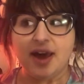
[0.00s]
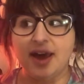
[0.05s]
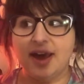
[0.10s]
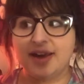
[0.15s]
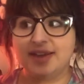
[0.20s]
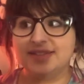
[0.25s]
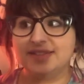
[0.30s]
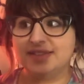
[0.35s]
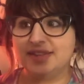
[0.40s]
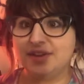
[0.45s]

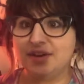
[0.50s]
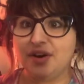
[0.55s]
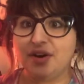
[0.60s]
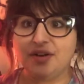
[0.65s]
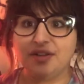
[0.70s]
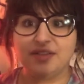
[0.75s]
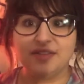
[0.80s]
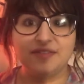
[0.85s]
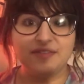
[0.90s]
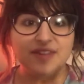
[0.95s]
I see
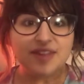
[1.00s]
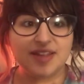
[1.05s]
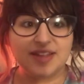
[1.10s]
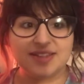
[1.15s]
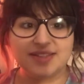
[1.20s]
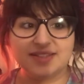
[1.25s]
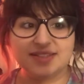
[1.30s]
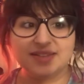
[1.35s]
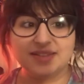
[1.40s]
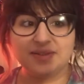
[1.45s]
all of
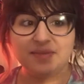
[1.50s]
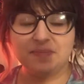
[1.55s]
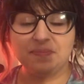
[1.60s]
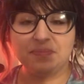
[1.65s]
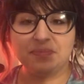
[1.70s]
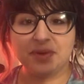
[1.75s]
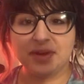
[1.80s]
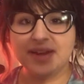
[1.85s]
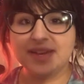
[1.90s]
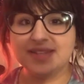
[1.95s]
these
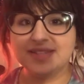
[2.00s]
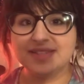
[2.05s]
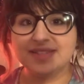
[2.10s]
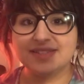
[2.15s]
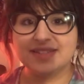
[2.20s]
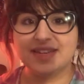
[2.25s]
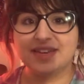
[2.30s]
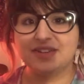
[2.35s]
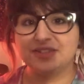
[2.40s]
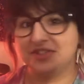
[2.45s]

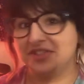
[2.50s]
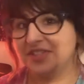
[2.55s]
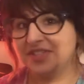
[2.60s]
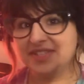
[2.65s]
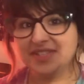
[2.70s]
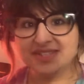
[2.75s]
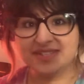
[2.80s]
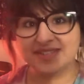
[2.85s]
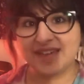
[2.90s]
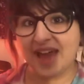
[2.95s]
places that are
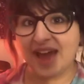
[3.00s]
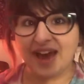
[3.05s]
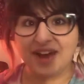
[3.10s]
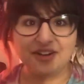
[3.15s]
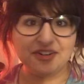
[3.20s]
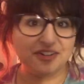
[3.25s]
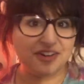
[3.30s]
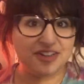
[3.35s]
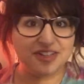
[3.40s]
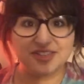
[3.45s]
just as
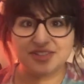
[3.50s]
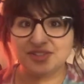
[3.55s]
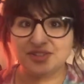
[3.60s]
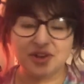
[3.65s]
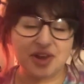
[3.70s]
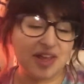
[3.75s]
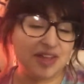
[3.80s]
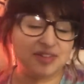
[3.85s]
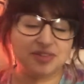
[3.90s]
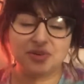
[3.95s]
tattered and
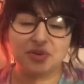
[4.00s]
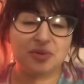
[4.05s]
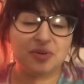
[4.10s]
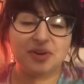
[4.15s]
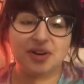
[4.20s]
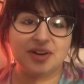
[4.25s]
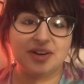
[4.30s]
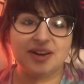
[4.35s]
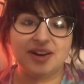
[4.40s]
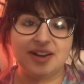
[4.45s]
as
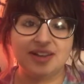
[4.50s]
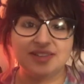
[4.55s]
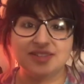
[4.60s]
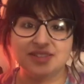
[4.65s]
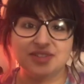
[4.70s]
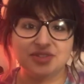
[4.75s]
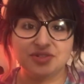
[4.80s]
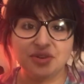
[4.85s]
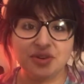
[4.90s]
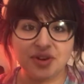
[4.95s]
torn as
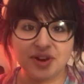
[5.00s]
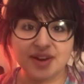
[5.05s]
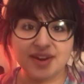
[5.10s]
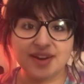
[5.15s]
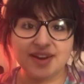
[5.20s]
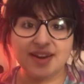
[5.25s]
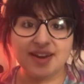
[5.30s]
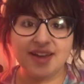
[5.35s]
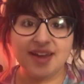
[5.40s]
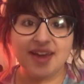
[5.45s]

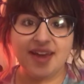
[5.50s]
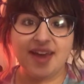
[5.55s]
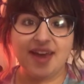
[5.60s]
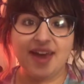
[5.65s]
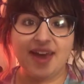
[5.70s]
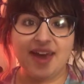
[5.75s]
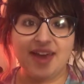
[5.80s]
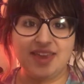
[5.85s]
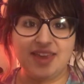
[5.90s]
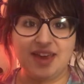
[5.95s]
Detroit,
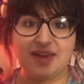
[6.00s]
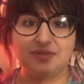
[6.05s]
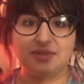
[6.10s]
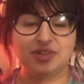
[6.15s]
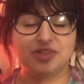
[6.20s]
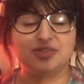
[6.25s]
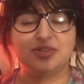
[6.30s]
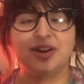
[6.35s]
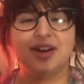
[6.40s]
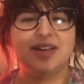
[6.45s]
and yet
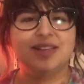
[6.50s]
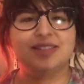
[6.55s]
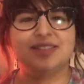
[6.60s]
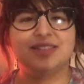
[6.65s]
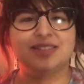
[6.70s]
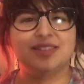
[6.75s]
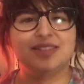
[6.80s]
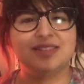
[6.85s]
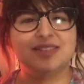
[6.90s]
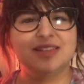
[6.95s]
Detroit has
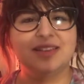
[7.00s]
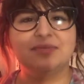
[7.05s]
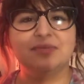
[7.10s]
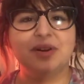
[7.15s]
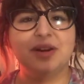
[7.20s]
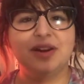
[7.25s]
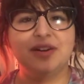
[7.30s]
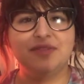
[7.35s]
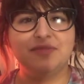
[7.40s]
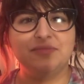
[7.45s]
such a
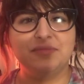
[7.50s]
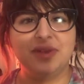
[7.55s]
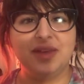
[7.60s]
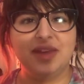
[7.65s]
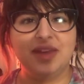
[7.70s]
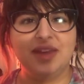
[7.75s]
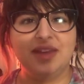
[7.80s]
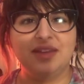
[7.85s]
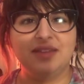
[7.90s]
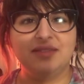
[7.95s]
stigma of
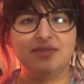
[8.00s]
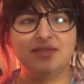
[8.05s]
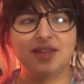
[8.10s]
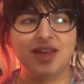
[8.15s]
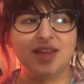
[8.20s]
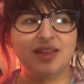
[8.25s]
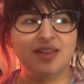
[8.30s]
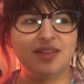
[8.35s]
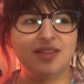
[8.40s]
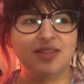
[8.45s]
being
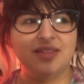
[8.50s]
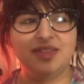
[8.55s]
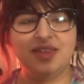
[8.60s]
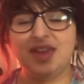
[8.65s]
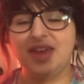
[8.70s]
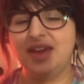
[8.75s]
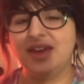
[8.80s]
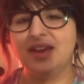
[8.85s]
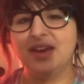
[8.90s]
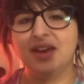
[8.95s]
like
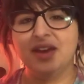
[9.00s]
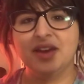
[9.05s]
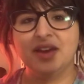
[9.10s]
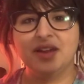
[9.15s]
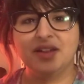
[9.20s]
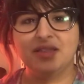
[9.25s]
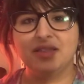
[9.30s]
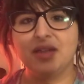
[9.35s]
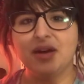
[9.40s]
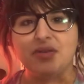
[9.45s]
the
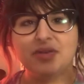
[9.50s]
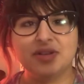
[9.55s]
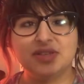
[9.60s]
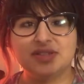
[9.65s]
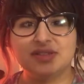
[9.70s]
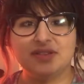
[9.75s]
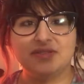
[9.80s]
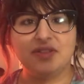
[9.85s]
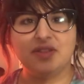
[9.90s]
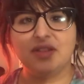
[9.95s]

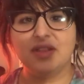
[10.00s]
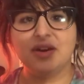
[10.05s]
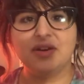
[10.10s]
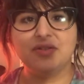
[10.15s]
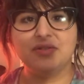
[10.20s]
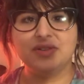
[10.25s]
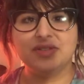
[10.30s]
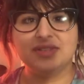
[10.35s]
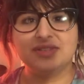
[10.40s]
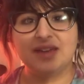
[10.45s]
lowest of the
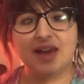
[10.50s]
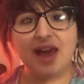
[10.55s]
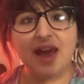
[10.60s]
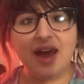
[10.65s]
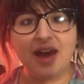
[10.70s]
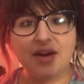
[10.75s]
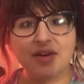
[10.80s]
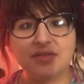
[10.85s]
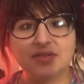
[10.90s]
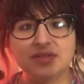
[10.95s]
lowest
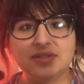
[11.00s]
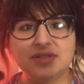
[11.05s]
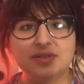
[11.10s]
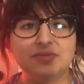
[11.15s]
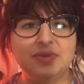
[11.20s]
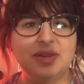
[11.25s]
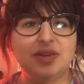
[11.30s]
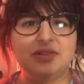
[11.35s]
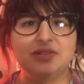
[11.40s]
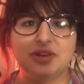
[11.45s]
towns
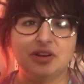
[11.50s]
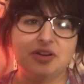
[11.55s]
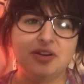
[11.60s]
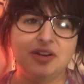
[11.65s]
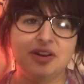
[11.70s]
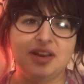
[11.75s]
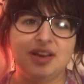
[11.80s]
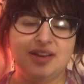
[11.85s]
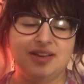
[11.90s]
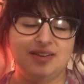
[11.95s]
and being
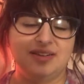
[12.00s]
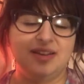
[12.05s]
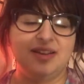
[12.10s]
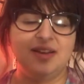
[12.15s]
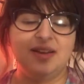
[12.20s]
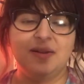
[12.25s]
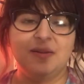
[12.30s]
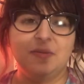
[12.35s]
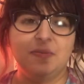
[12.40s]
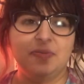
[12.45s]
dirty and
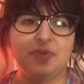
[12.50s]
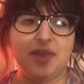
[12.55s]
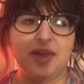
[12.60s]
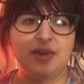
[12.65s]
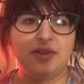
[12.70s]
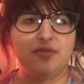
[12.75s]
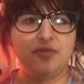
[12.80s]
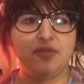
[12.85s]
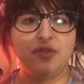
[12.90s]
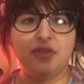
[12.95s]

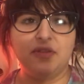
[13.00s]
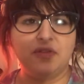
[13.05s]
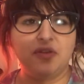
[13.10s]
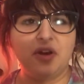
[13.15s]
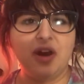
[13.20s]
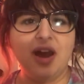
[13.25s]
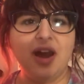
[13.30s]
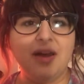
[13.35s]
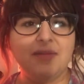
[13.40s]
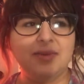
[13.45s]
like full of
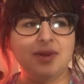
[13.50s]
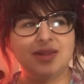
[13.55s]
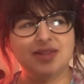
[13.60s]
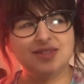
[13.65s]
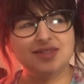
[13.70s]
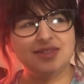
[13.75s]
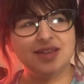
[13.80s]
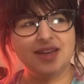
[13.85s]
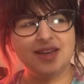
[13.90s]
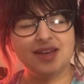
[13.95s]
crime, and
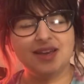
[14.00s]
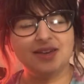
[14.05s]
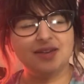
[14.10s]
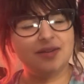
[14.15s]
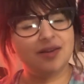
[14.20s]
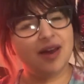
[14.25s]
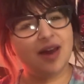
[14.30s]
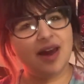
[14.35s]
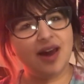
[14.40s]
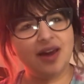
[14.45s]
it's like,
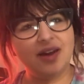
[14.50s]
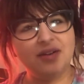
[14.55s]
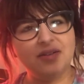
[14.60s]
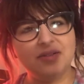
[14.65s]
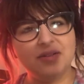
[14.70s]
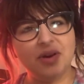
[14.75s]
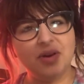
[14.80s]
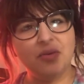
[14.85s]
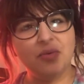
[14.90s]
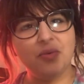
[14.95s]
I
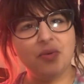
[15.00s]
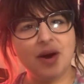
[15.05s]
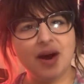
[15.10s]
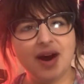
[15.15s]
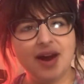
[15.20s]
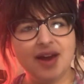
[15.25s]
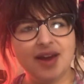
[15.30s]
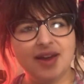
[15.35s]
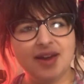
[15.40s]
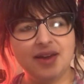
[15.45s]
don't know
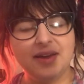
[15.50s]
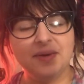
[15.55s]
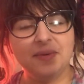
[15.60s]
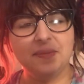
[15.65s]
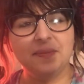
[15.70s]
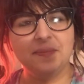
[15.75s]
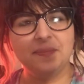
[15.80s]
why